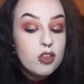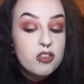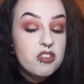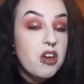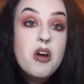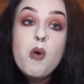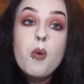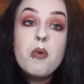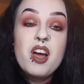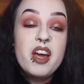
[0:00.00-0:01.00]
So
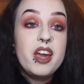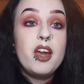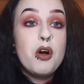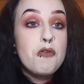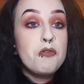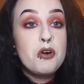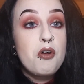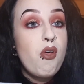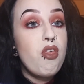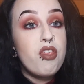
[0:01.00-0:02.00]
my
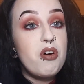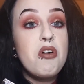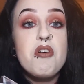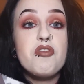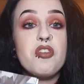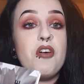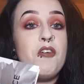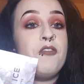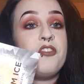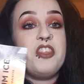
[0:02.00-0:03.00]
overall thoughts
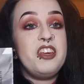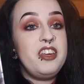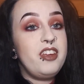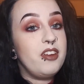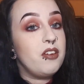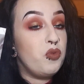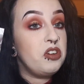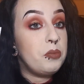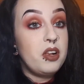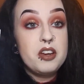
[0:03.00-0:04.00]
of the real
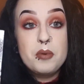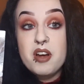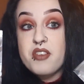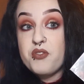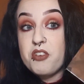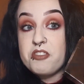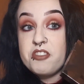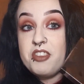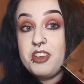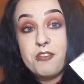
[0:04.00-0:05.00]
Platinum Ice versus
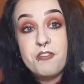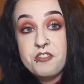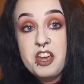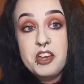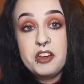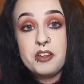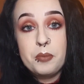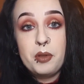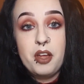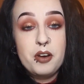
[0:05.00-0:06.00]
the fake
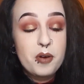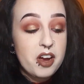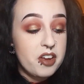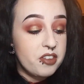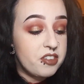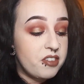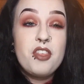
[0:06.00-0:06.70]
Platinum Ice.